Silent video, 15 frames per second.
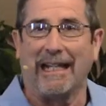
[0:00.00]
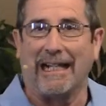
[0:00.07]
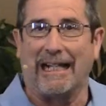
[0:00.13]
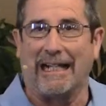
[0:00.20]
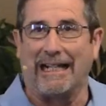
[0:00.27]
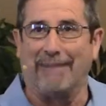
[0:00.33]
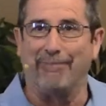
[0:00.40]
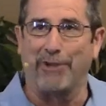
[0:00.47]

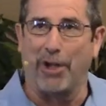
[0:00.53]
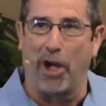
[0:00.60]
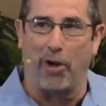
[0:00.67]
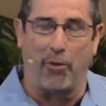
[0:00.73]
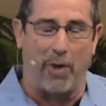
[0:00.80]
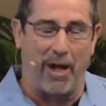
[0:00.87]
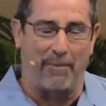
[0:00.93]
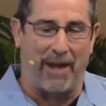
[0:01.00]
uh, you know
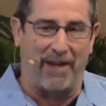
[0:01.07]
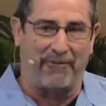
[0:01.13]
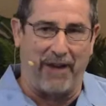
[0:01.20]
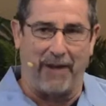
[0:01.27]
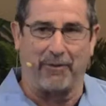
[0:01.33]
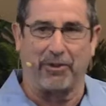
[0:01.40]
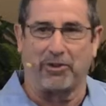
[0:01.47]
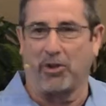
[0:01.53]
one of my
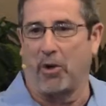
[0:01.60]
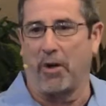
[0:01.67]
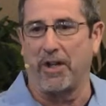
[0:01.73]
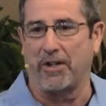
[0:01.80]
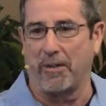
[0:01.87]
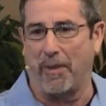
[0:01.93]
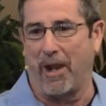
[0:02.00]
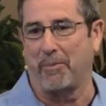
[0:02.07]
favorite
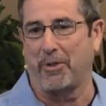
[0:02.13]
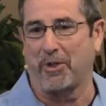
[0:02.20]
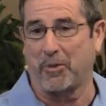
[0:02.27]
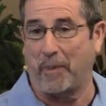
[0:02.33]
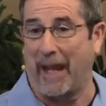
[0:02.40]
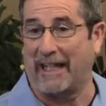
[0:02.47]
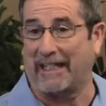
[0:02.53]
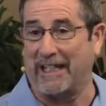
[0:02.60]
stories about
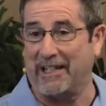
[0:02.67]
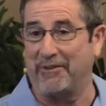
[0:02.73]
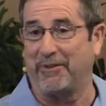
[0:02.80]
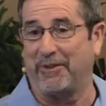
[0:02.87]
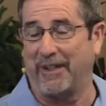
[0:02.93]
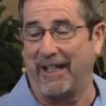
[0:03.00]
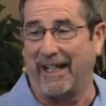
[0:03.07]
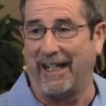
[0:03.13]

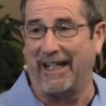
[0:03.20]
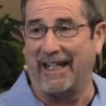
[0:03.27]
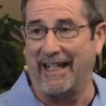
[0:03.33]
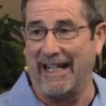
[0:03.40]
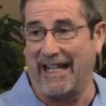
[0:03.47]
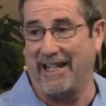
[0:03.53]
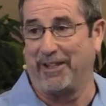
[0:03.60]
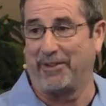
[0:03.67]
perspective uh,
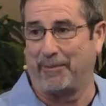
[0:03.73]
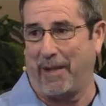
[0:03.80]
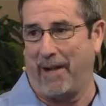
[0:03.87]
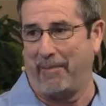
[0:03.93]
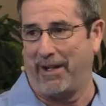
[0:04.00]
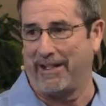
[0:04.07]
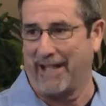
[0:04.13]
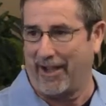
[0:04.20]
is, but
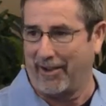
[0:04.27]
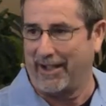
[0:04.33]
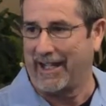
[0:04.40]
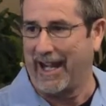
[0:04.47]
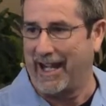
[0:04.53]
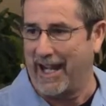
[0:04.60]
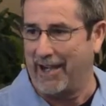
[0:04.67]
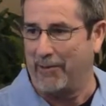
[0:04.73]
I'm going to tell it
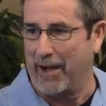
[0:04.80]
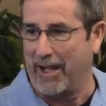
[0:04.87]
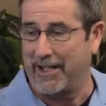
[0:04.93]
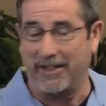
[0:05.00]
again anyway.